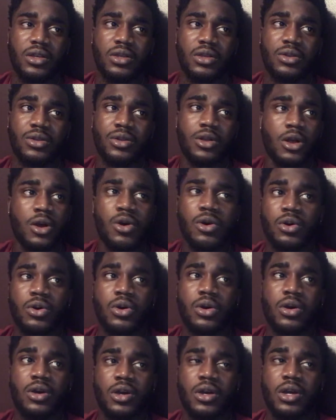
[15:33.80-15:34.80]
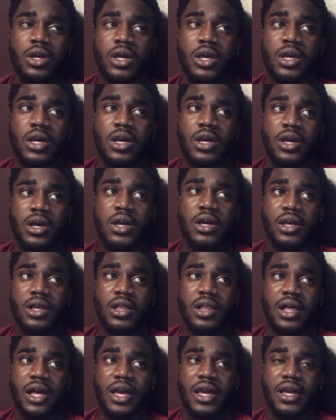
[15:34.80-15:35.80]
no,
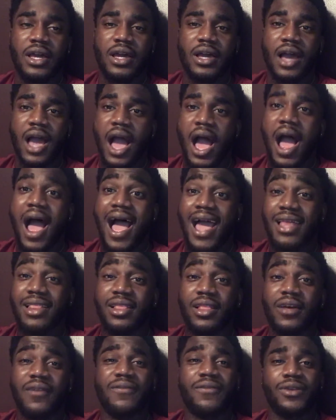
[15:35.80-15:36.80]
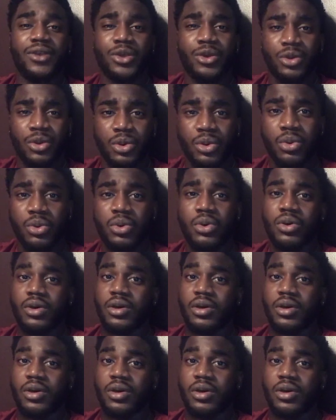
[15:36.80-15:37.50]
like, I love you,